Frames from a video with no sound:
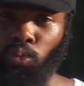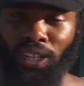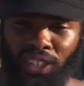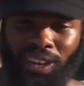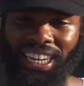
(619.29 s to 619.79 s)

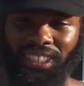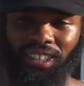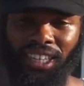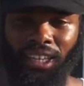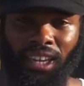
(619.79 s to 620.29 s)
where you
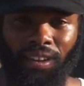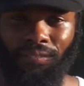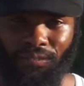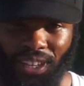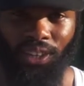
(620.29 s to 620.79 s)
actually
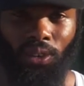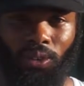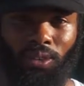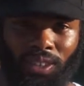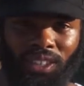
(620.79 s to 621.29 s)
feel
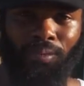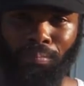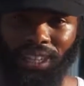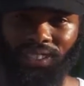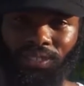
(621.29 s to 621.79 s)
your
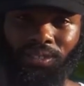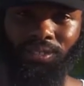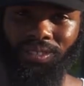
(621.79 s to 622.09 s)
muscles.